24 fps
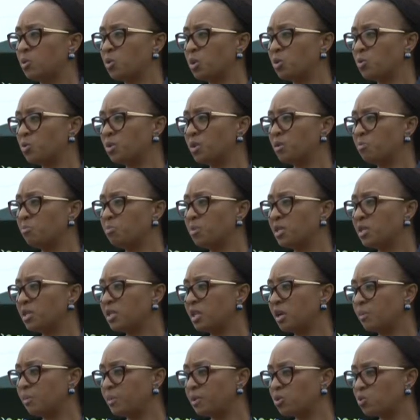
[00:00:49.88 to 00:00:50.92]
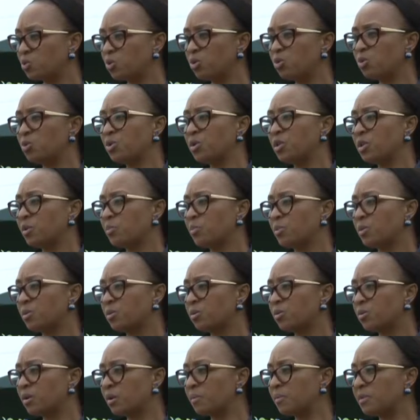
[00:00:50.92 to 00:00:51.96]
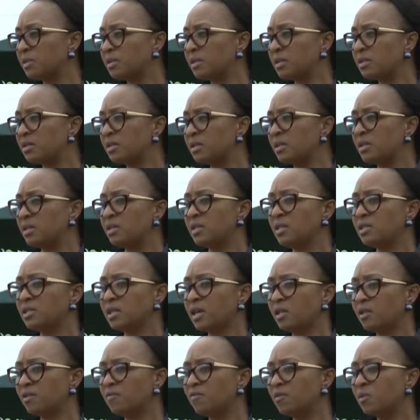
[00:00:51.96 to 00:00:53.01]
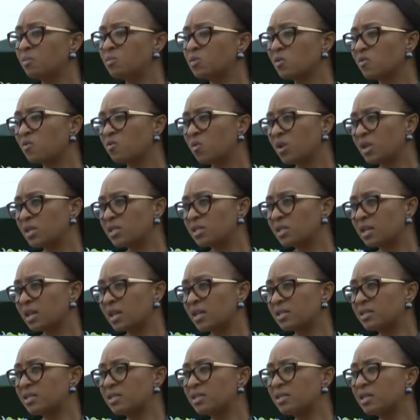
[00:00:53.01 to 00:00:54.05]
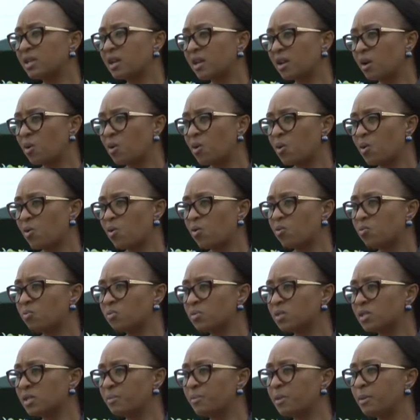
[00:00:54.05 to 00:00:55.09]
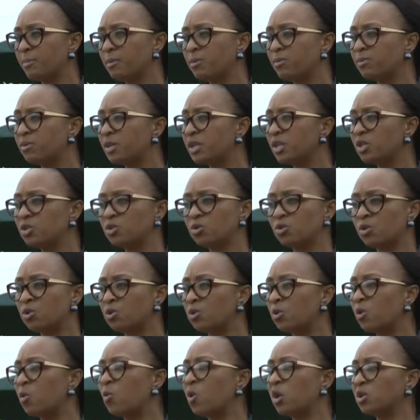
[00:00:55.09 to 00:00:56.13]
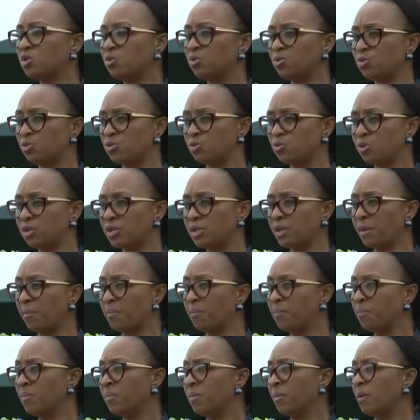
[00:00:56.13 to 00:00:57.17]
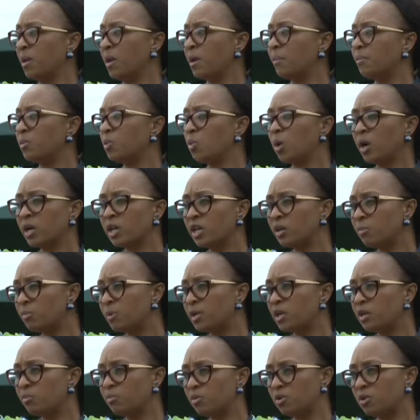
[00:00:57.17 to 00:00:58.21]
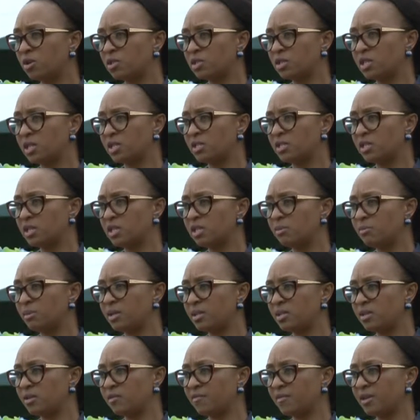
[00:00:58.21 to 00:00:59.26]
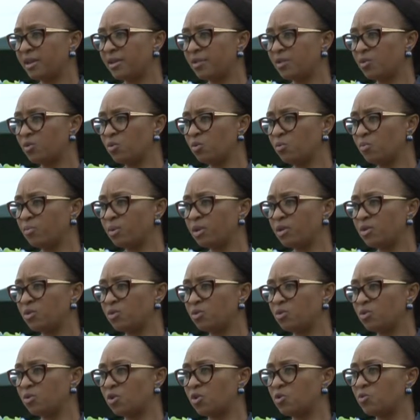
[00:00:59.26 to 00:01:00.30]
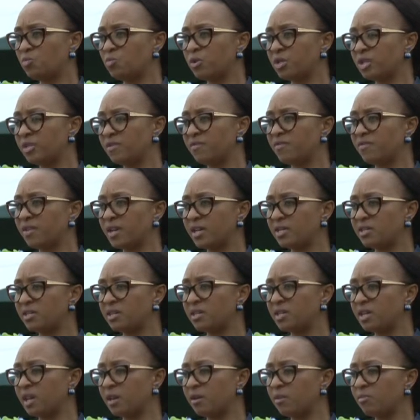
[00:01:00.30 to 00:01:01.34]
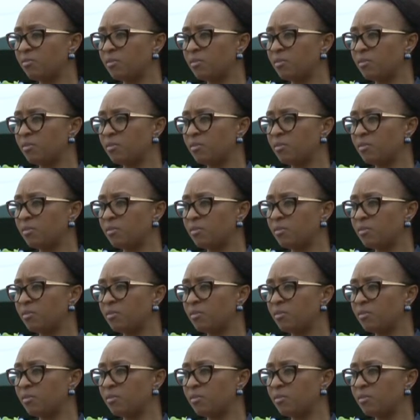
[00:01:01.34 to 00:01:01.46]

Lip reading: Then picked up as we're doing that program is that there's other forms of waste that are sitting at our homes that people really do not know what to do with them. You are keeping it because it has sentimental value, but you do not believe that it can